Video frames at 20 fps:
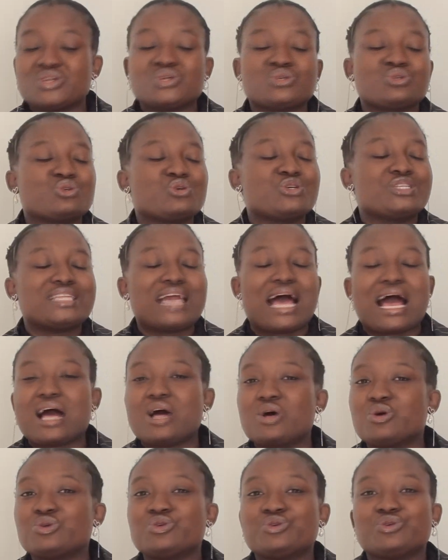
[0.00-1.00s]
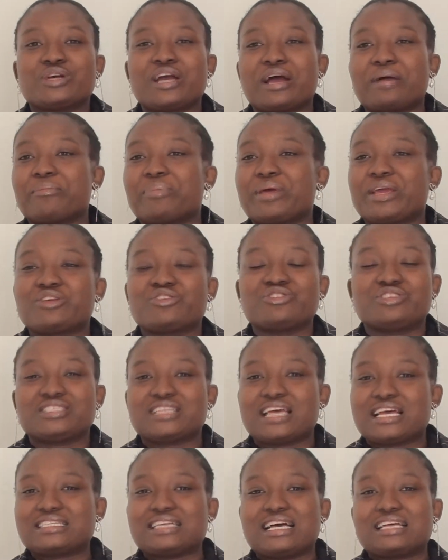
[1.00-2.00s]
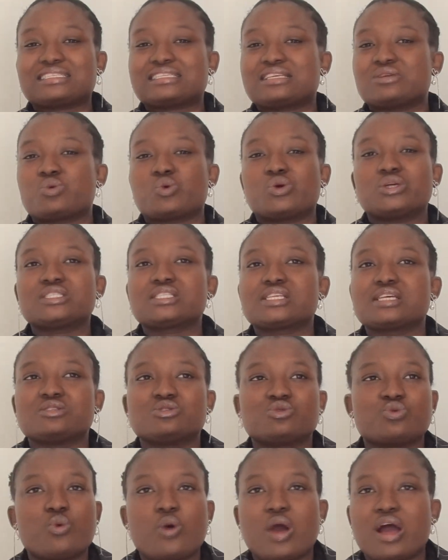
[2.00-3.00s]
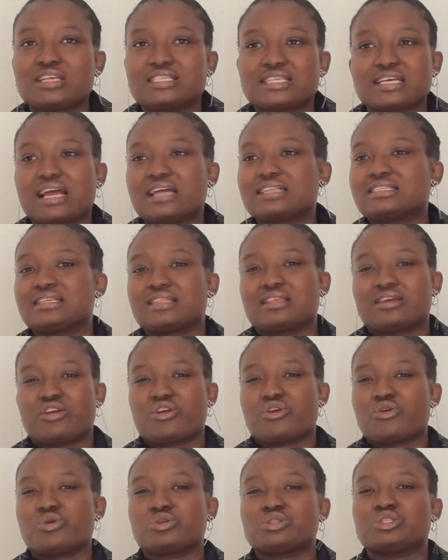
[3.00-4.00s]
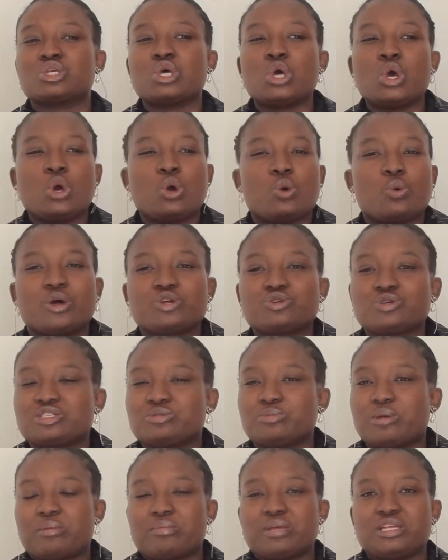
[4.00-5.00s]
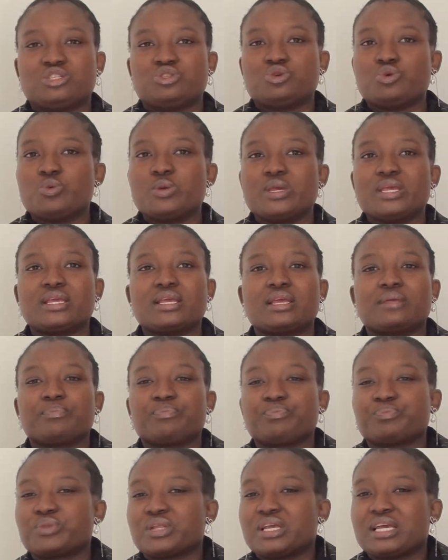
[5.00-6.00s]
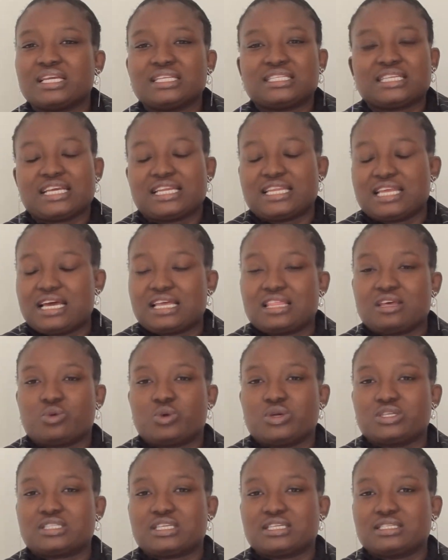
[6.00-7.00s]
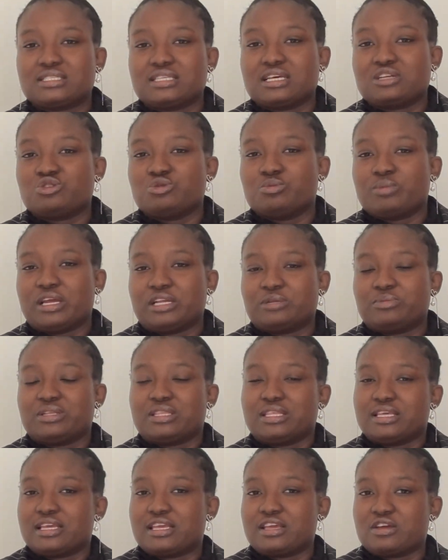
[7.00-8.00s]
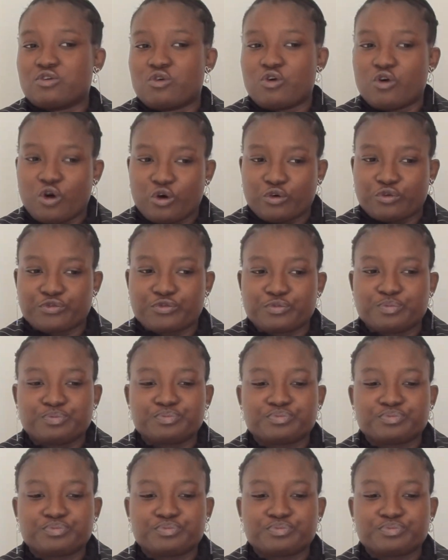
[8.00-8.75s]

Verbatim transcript: So now you come back, you start asking questions who was cutting the carrots, what was mommy doing, and any other questions that you might be thinking of.